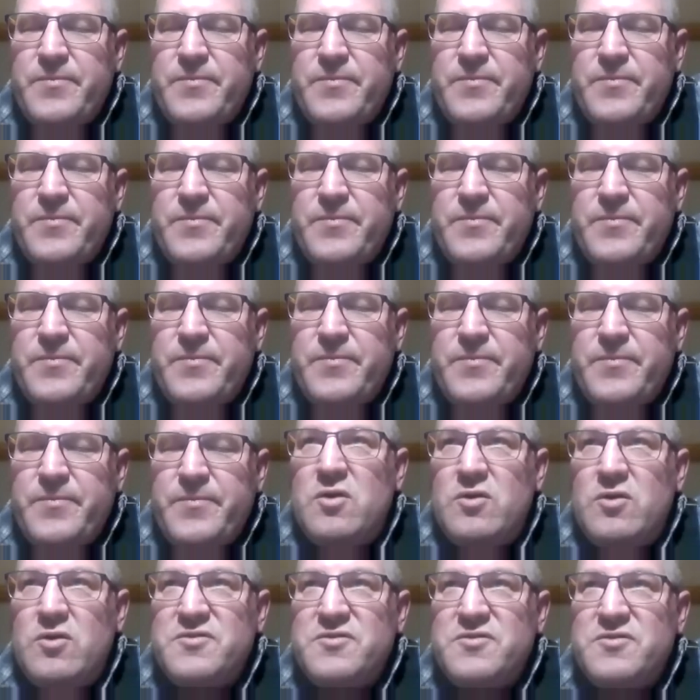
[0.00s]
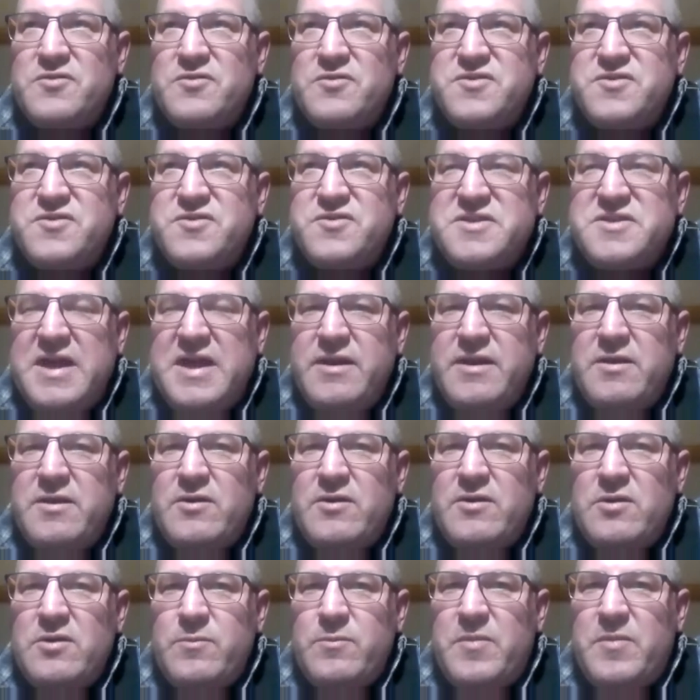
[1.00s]
not the gold
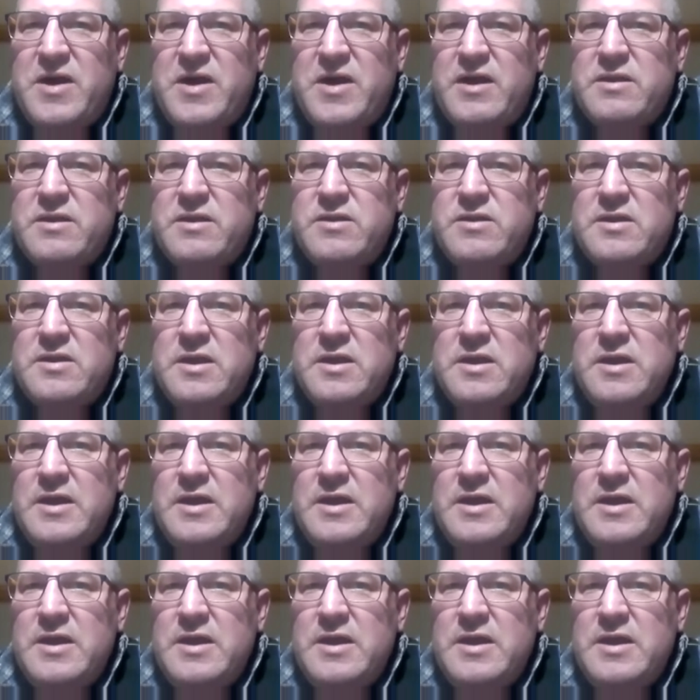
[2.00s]
standard, but